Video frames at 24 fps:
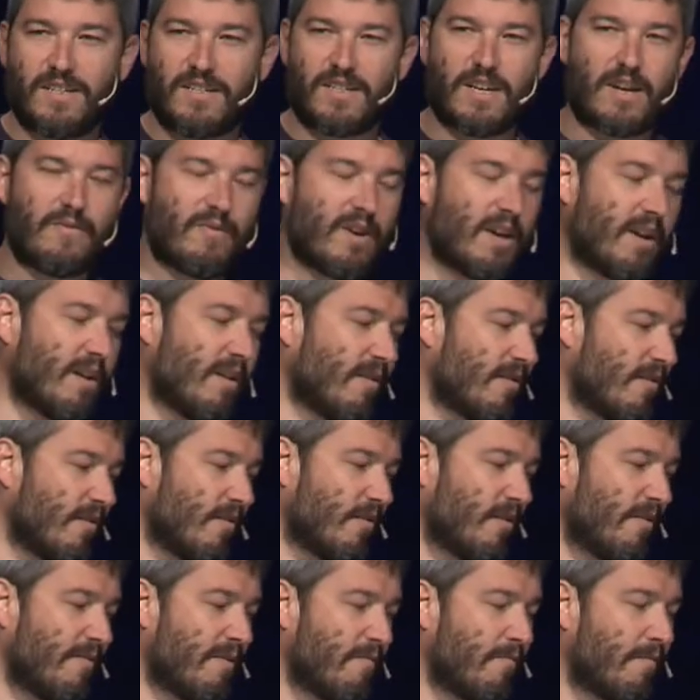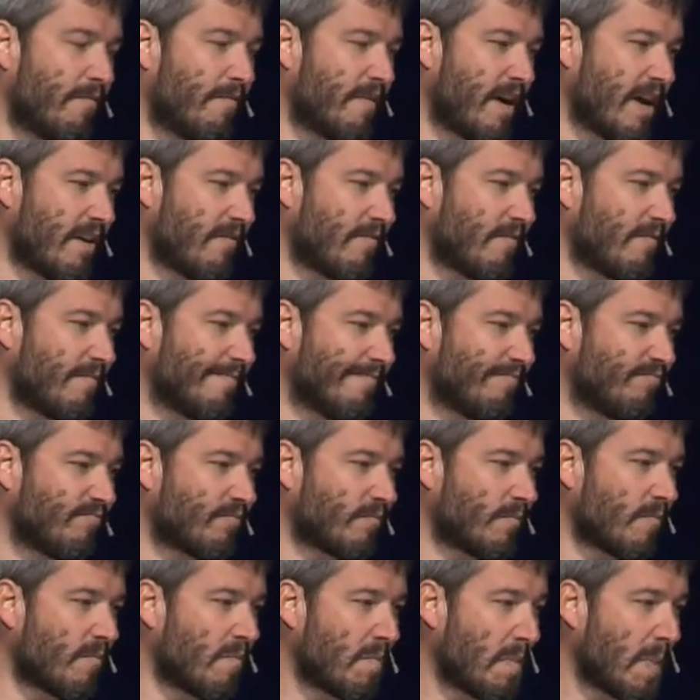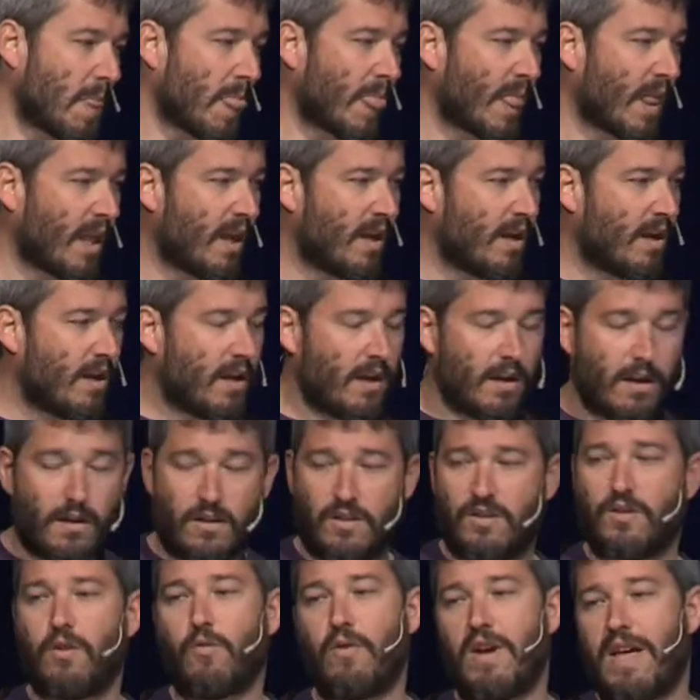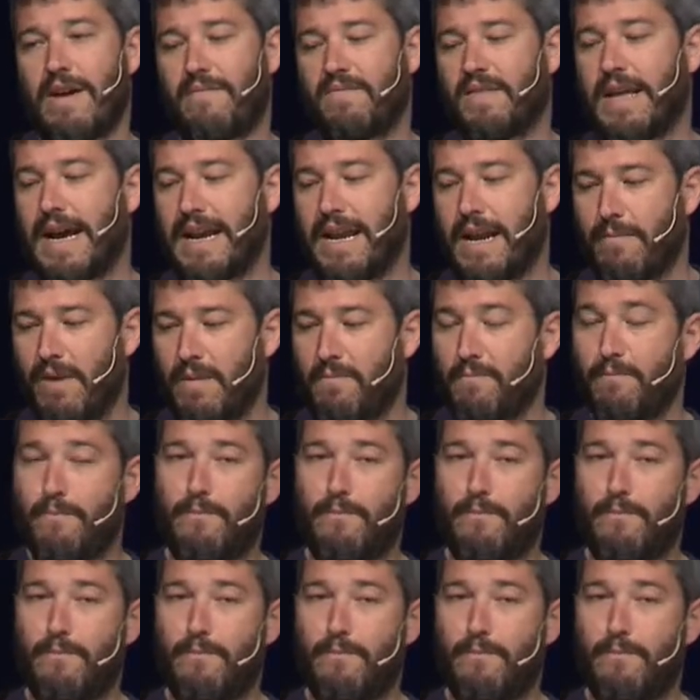7, or even 5. So we have dynamic